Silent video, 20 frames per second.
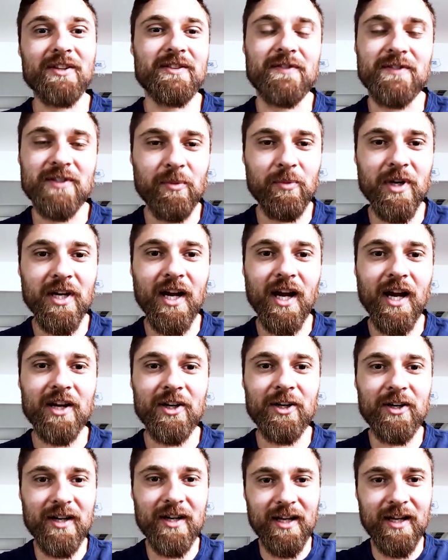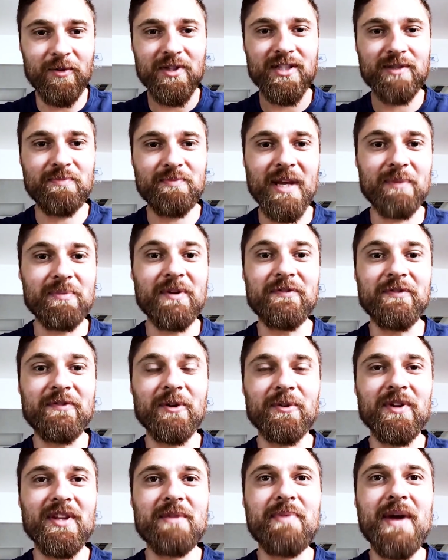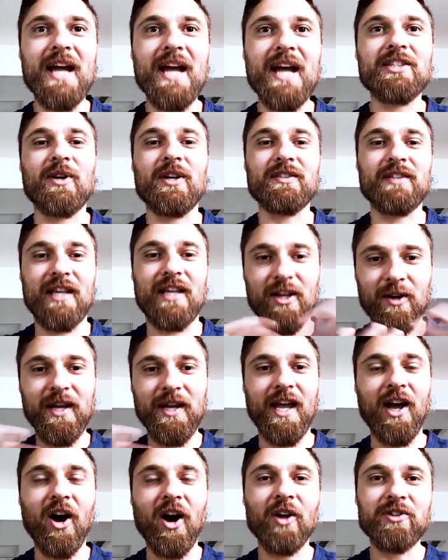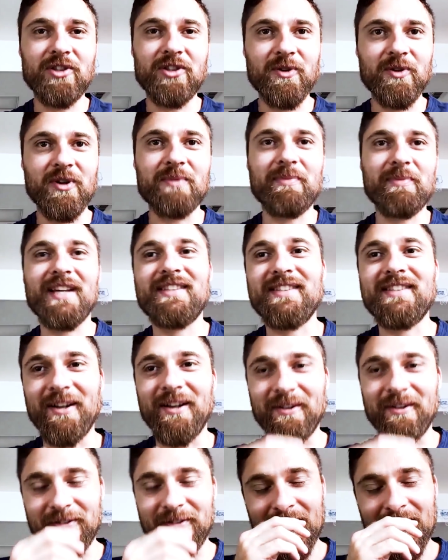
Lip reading: If someone got hurt, it would just make me feel really bad. So I was like, okay, I'll do it myself.